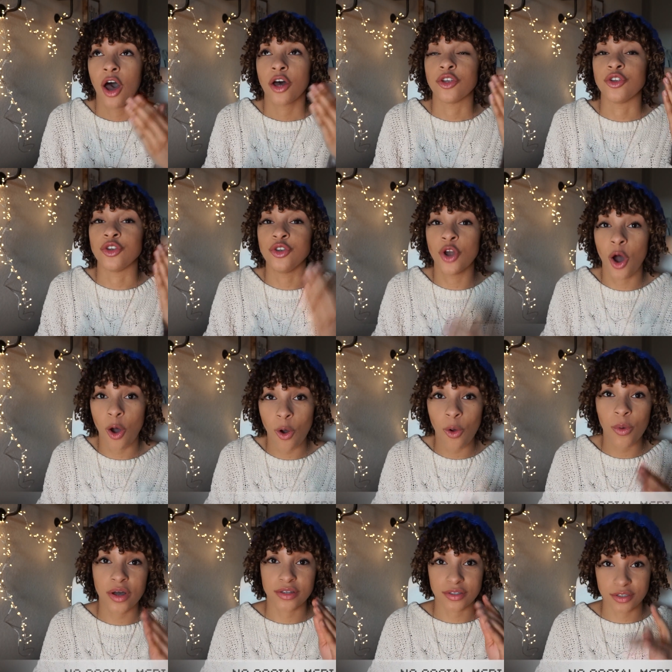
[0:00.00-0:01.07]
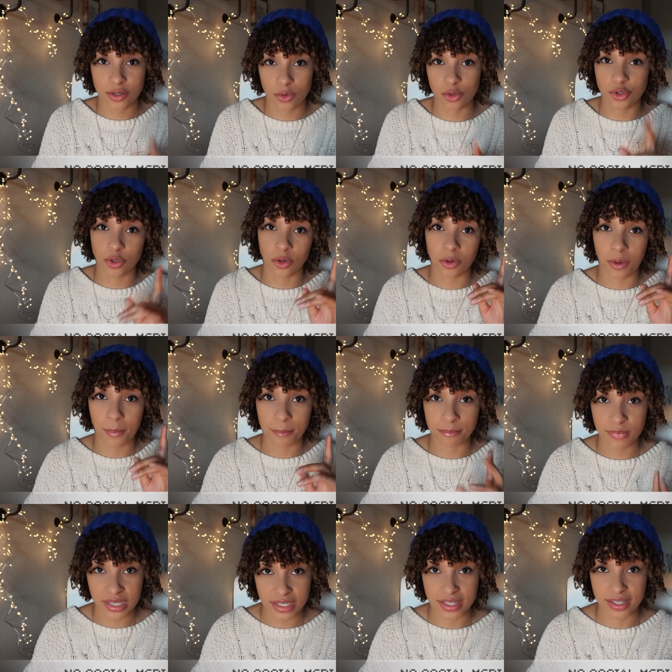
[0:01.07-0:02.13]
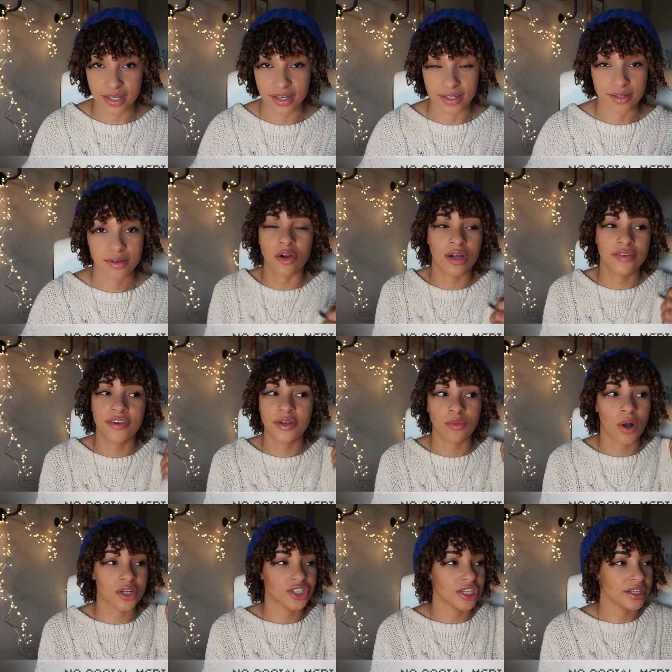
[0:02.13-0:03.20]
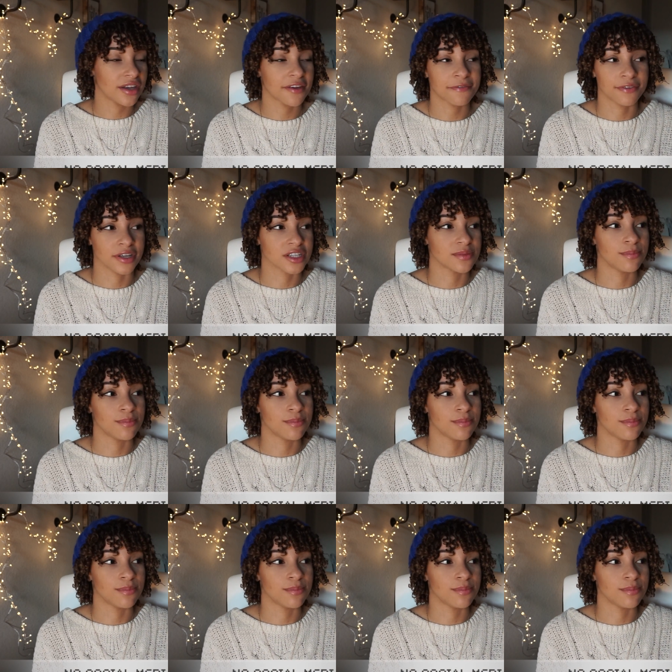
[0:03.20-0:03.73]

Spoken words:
no social media, or even watching Netflix,